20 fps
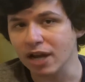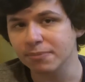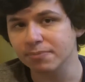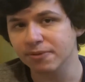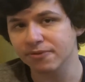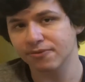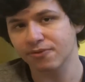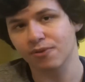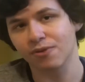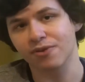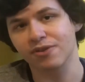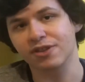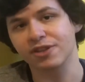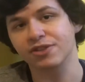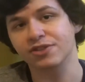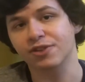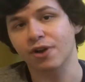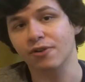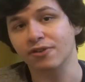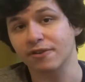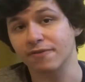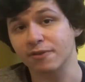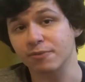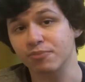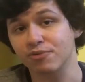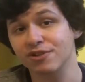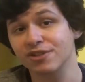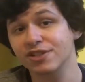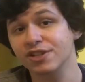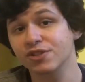before the start of the
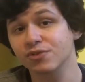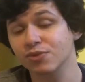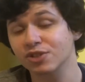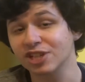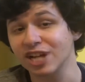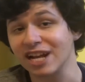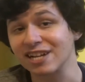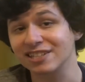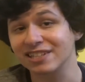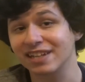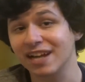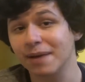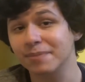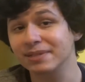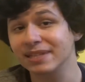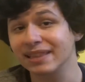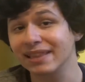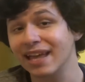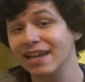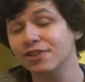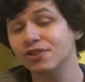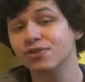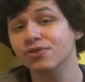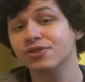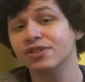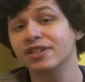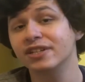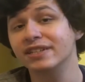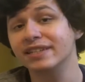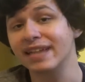preseason, which actually comes later
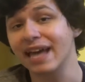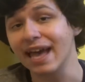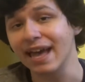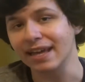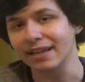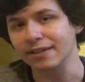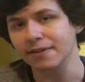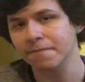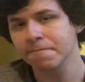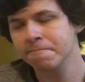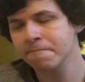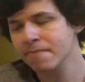today.